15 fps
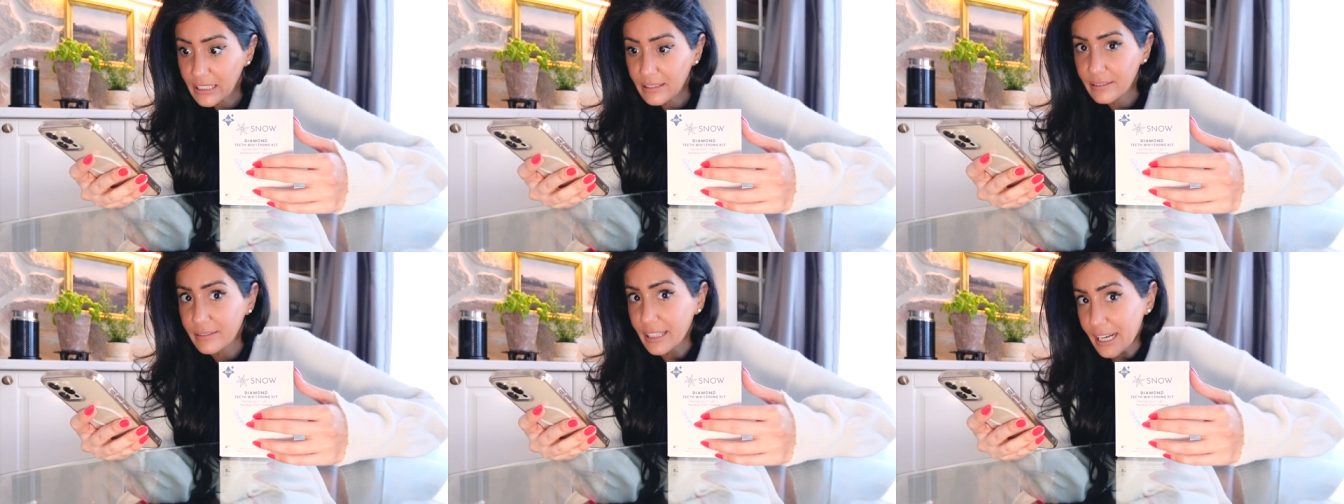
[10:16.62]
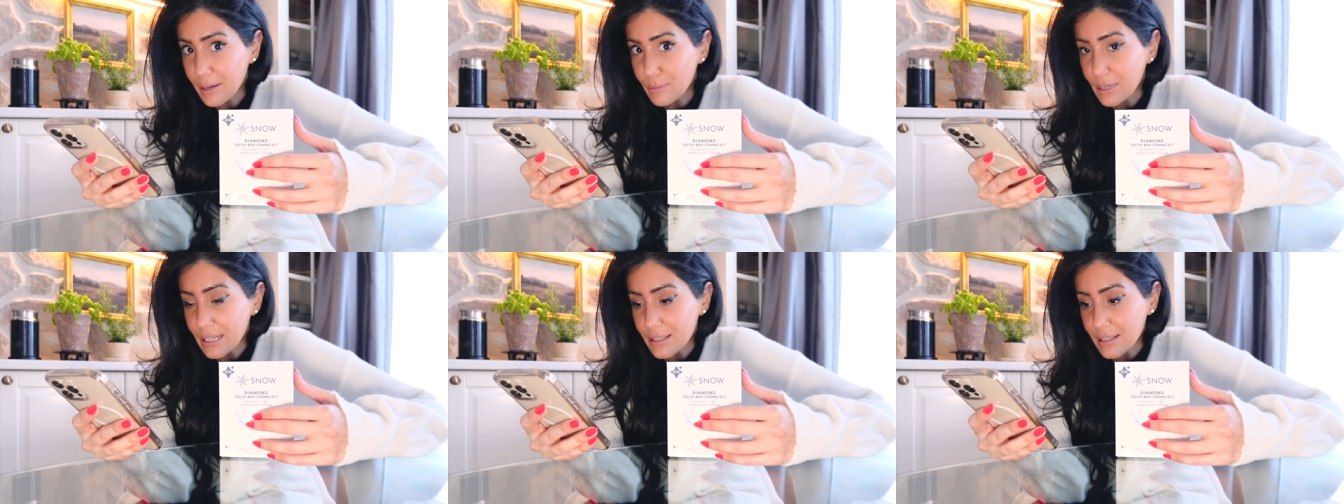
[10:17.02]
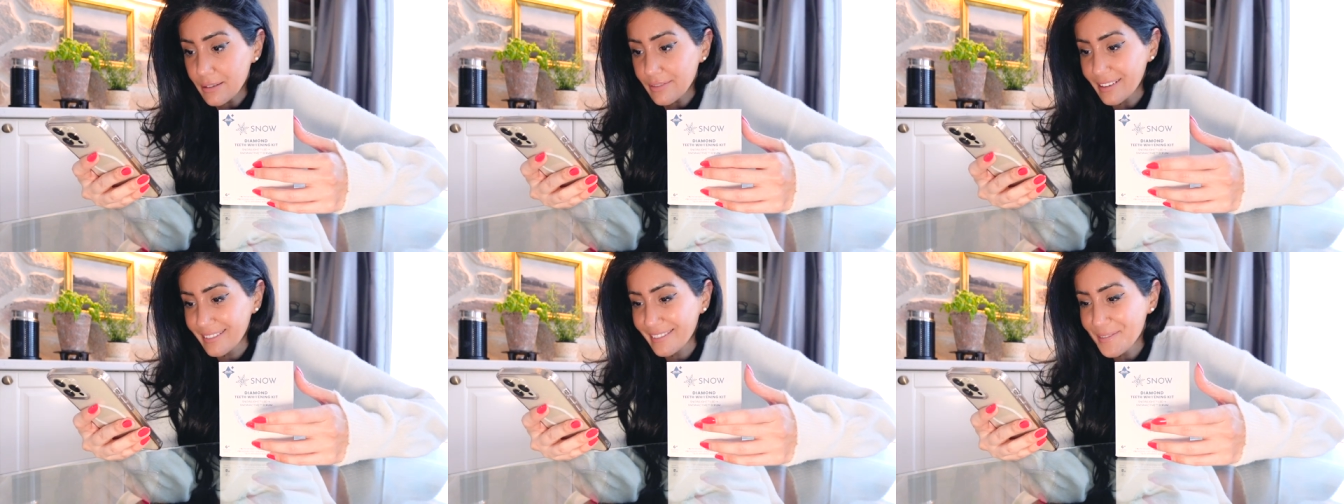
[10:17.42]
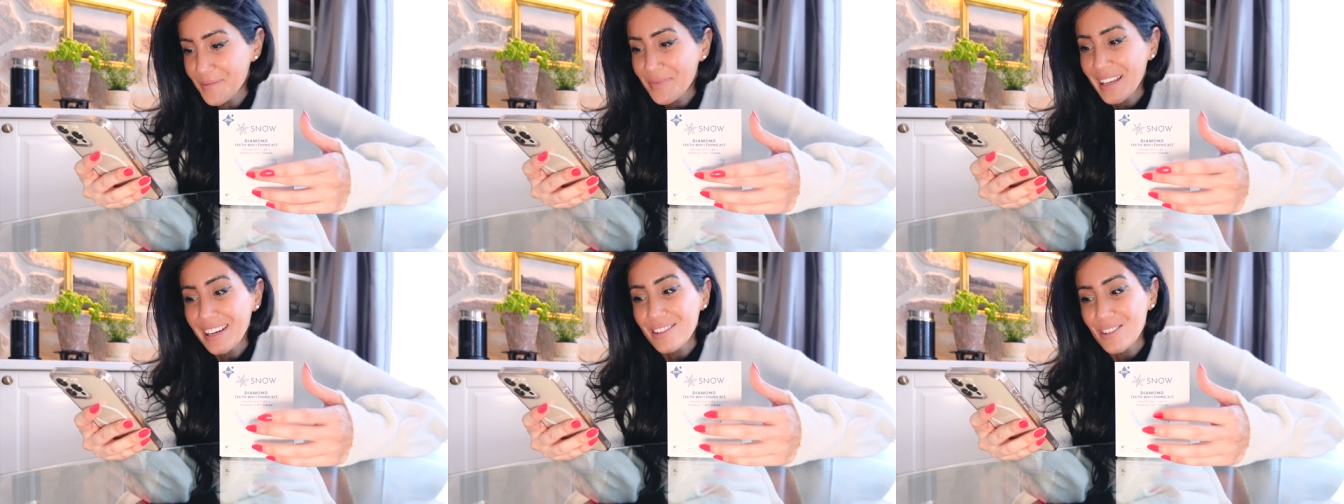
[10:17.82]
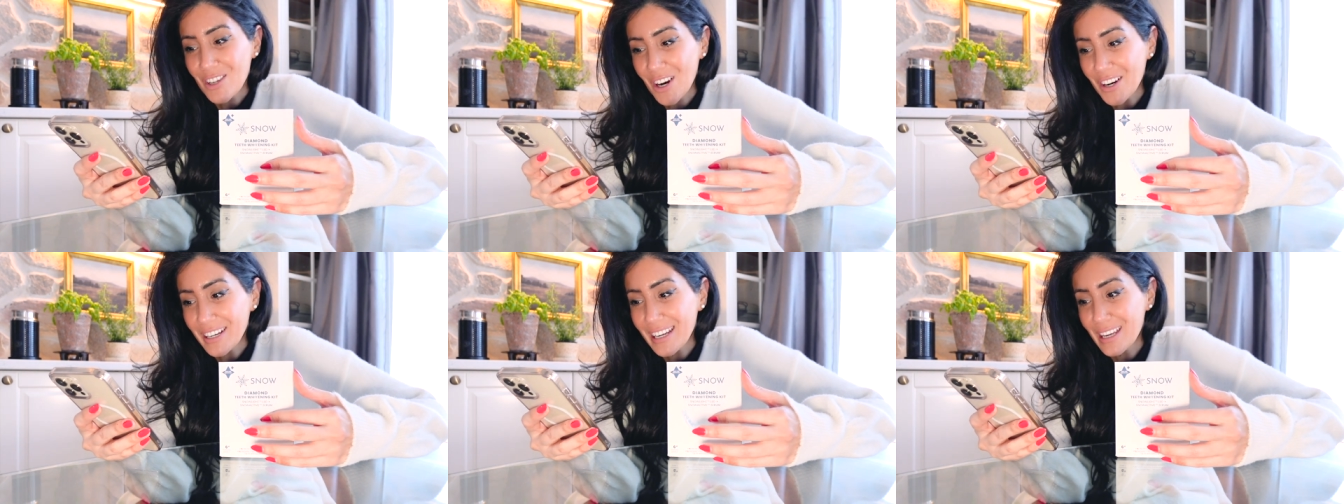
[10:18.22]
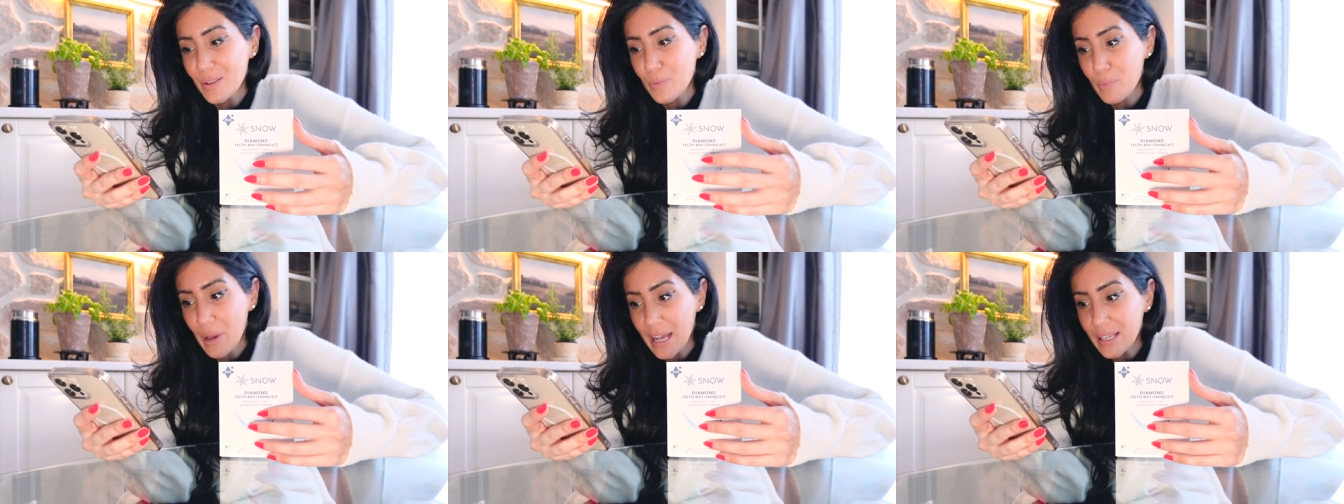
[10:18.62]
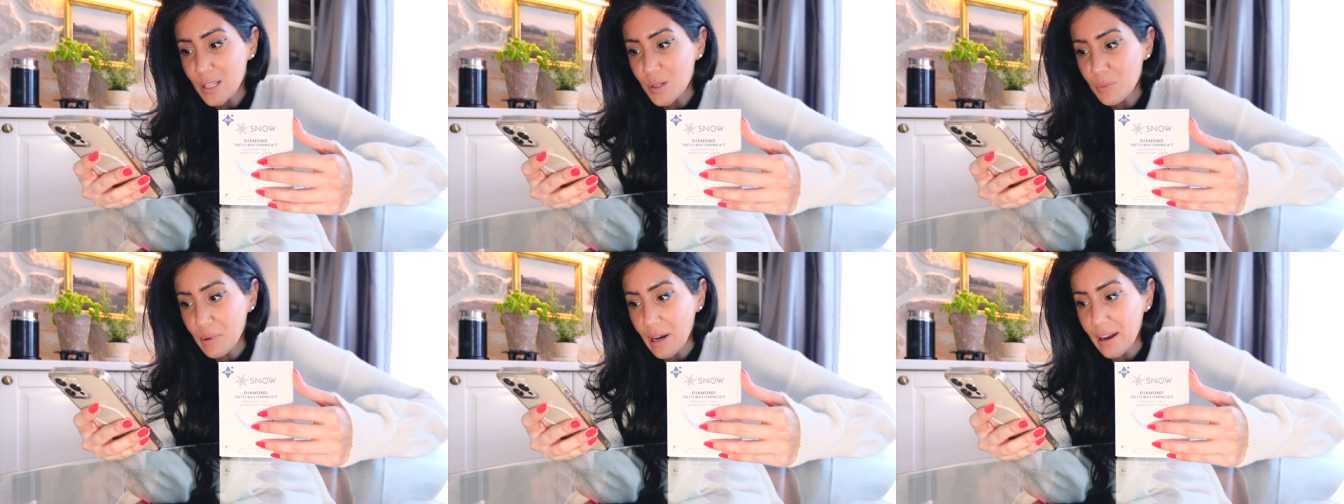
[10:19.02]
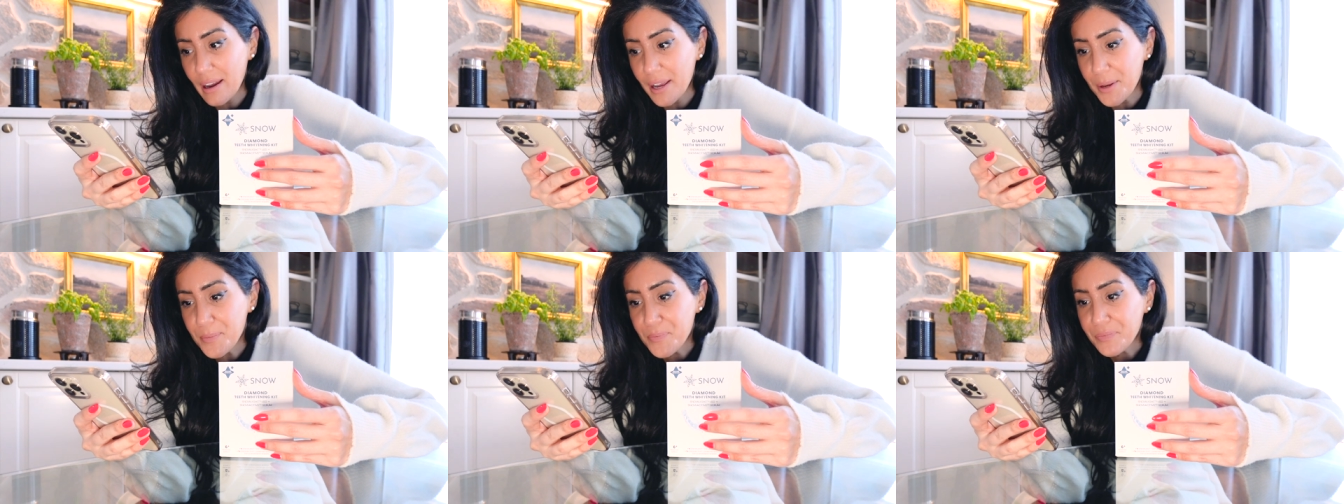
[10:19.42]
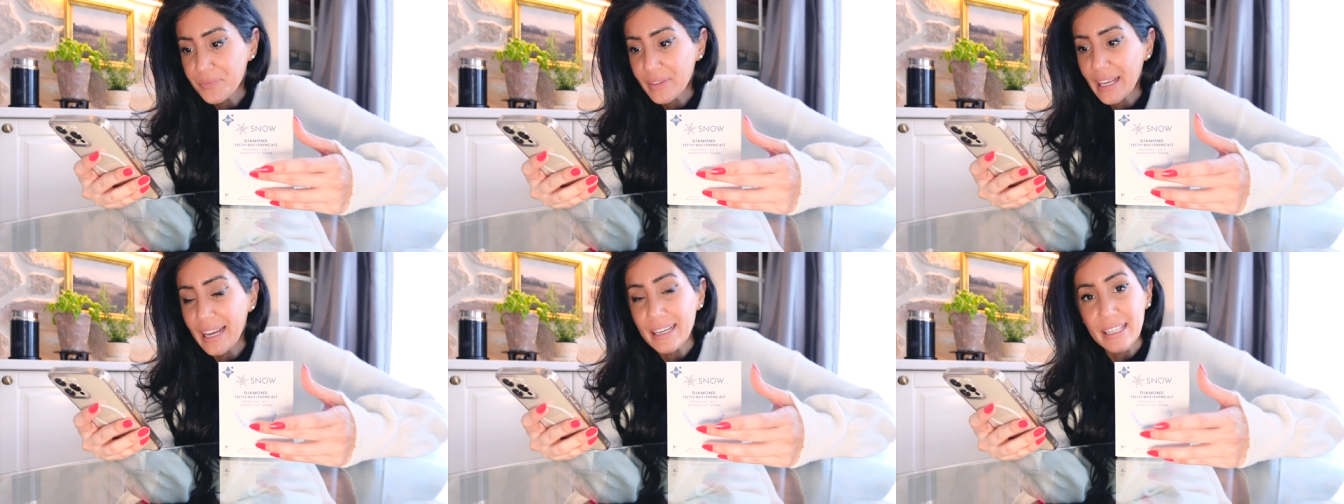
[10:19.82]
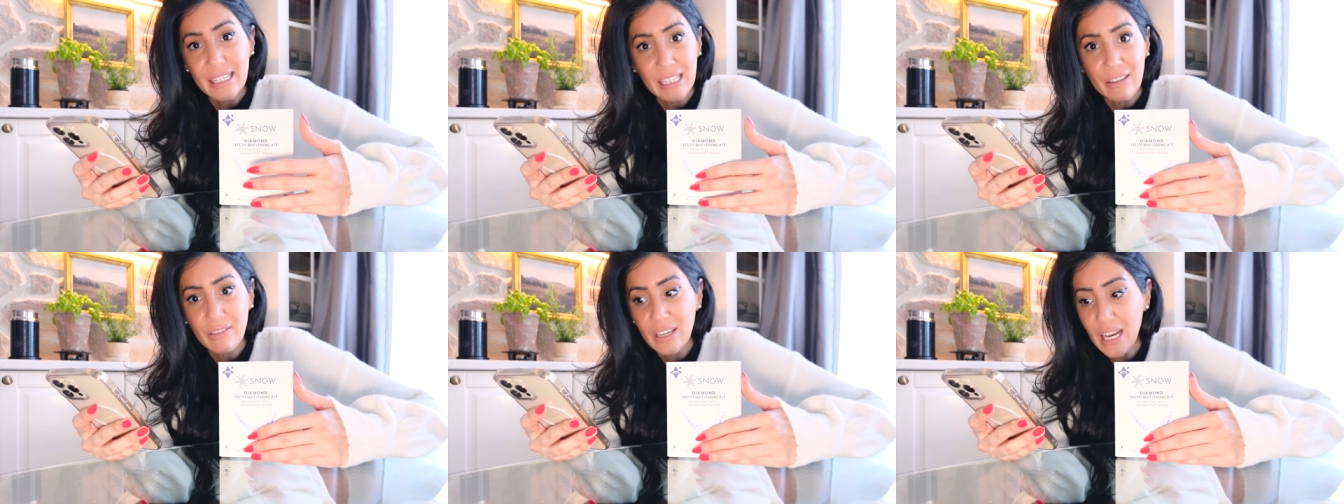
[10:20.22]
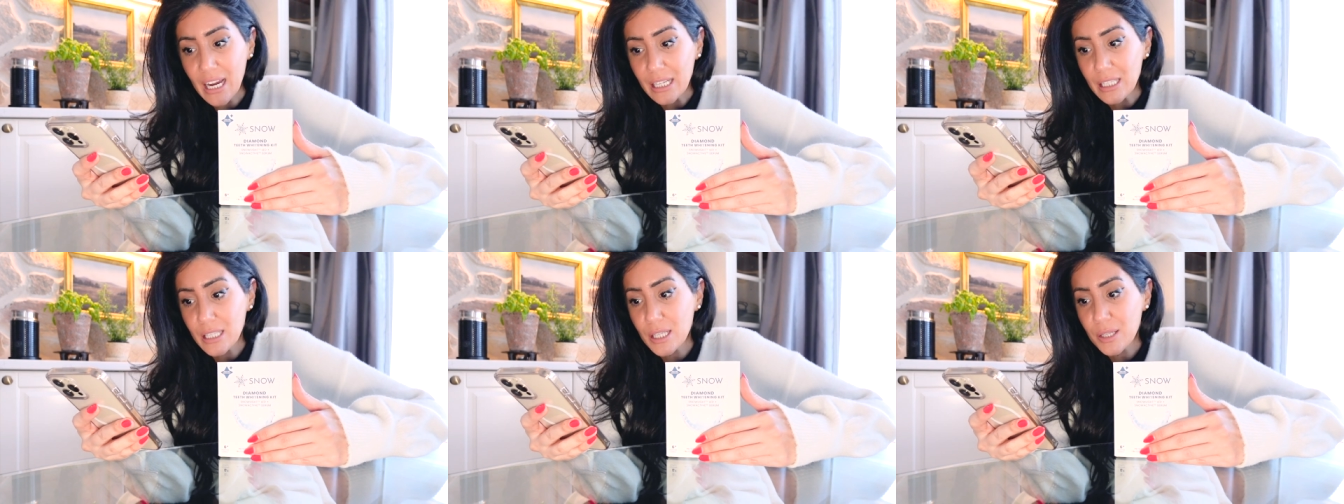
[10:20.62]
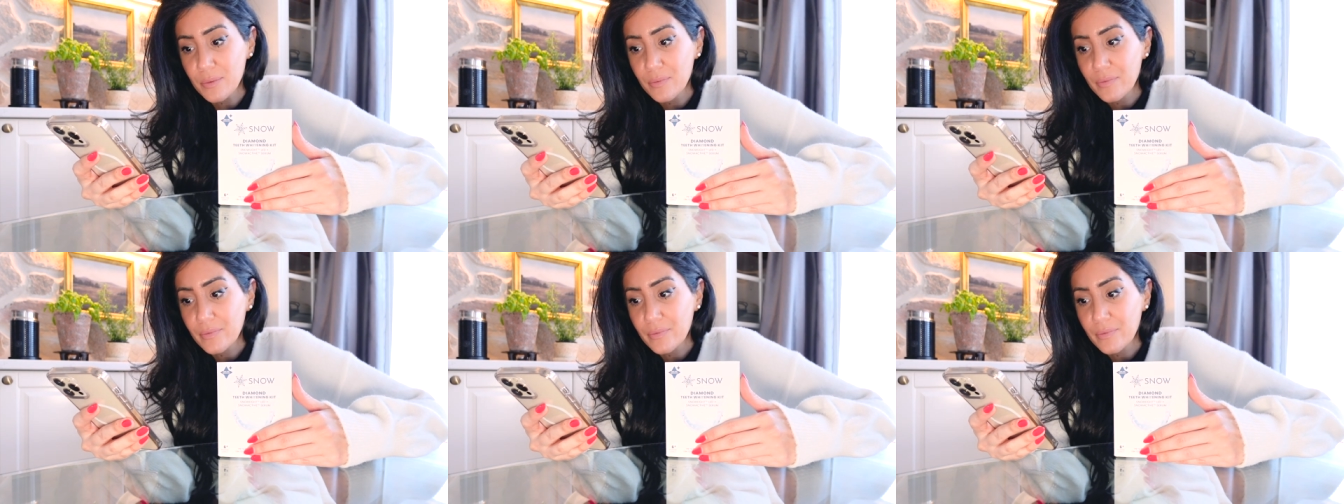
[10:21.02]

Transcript: very impressive, Target, Best Buy, and CVS.